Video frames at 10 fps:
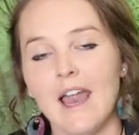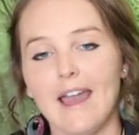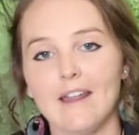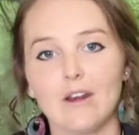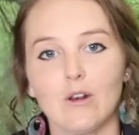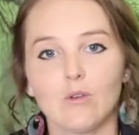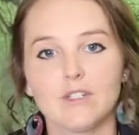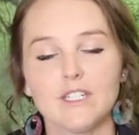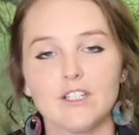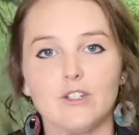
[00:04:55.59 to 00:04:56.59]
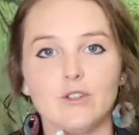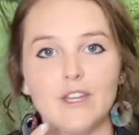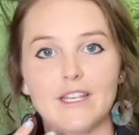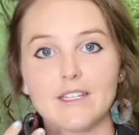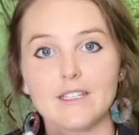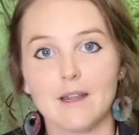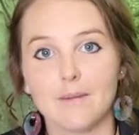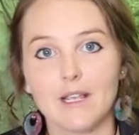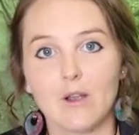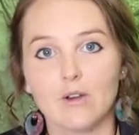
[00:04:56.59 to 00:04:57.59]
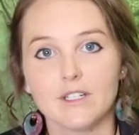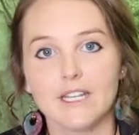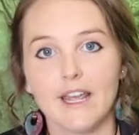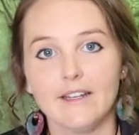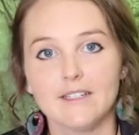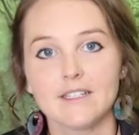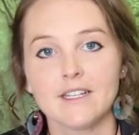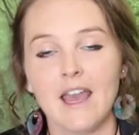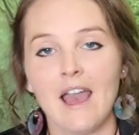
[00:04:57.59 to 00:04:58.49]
and looked into their stomach contents